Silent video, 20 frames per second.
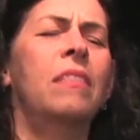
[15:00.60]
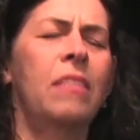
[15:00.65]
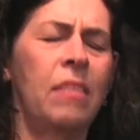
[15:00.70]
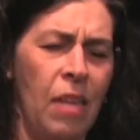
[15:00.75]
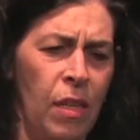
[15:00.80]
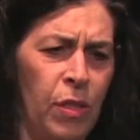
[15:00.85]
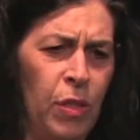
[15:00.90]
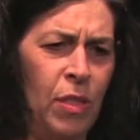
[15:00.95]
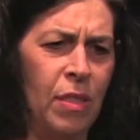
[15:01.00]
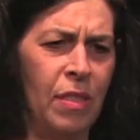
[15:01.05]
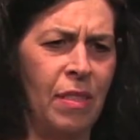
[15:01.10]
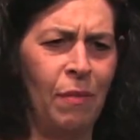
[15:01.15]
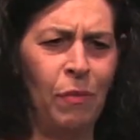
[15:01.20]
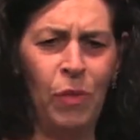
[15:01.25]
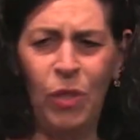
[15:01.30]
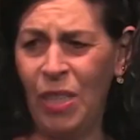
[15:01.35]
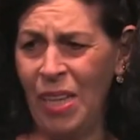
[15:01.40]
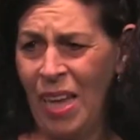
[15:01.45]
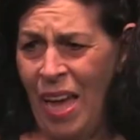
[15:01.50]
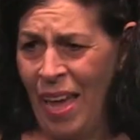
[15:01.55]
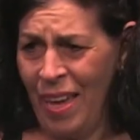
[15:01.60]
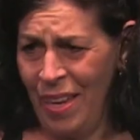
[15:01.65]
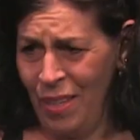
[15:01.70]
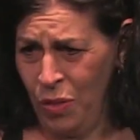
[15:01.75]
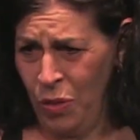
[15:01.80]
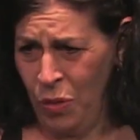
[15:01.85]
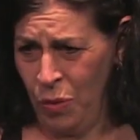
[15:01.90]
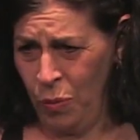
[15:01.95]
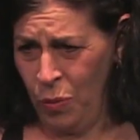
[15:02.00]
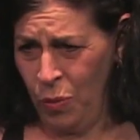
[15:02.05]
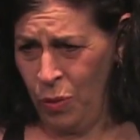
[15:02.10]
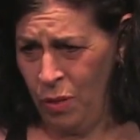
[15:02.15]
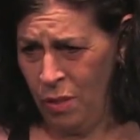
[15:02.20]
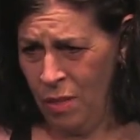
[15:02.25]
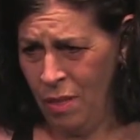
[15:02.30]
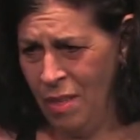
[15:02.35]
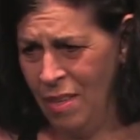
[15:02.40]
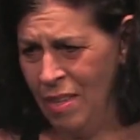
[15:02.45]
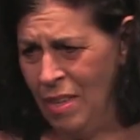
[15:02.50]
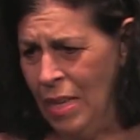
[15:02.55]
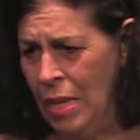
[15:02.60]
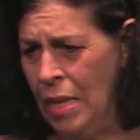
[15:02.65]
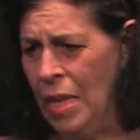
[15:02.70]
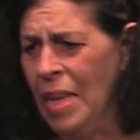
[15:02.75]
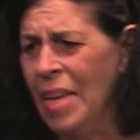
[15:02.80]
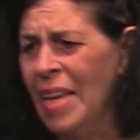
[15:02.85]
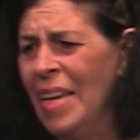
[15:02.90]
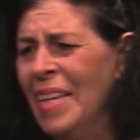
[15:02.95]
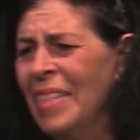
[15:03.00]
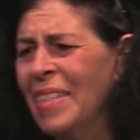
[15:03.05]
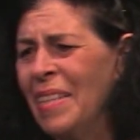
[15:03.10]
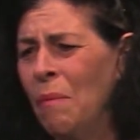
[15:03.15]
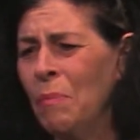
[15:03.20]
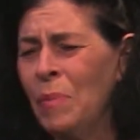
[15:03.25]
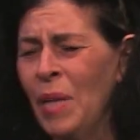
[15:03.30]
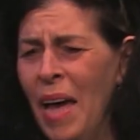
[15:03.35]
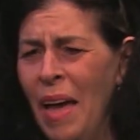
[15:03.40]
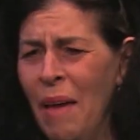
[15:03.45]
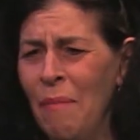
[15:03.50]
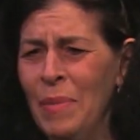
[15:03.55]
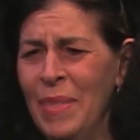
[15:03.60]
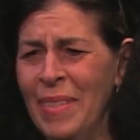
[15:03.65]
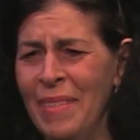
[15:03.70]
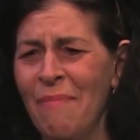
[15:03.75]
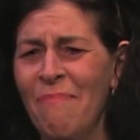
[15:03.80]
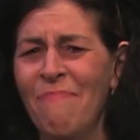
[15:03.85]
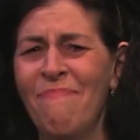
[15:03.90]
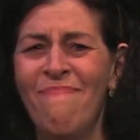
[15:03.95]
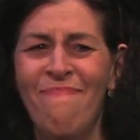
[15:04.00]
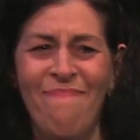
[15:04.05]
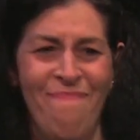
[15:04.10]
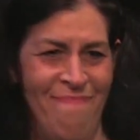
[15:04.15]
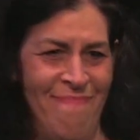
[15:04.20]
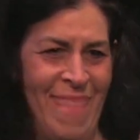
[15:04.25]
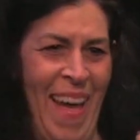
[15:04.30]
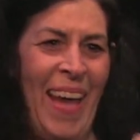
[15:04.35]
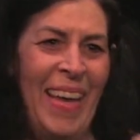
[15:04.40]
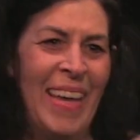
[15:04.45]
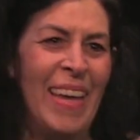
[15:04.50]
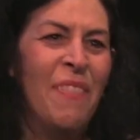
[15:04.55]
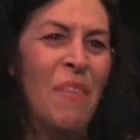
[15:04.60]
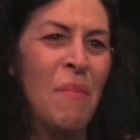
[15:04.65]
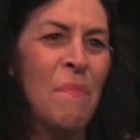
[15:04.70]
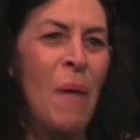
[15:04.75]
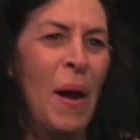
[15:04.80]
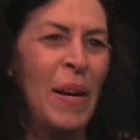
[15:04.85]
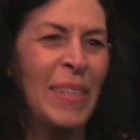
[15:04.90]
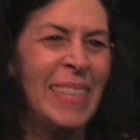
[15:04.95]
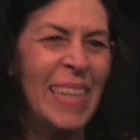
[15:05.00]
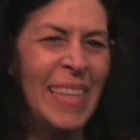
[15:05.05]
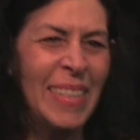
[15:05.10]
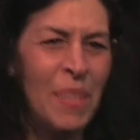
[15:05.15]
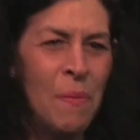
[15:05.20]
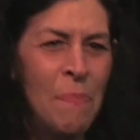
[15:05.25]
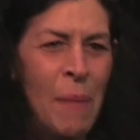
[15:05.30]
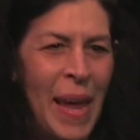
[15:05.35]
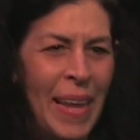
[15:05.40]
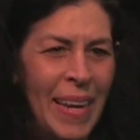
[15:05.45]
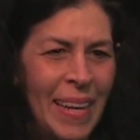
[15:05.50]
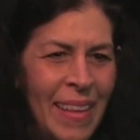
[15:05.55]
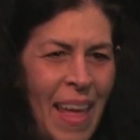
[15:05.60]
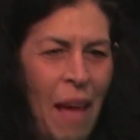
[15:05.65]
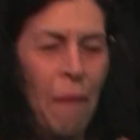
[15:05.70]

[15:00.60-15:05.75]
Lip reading: discussions of GI issues. Sometimes I even participate in